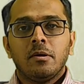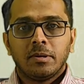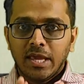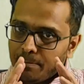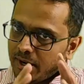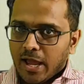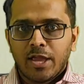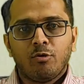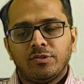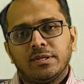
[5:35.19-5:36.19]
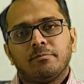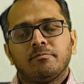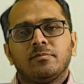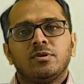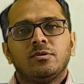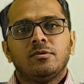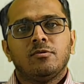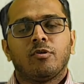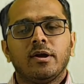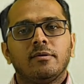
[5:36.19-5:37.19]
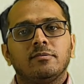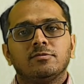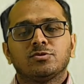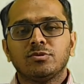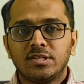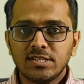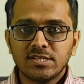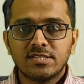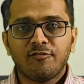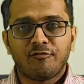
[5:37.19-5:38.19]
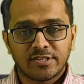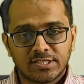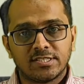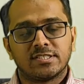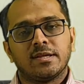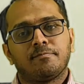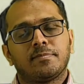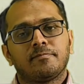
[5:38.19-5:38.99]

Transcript: Keep an eye on them. Okay. So this is the first step.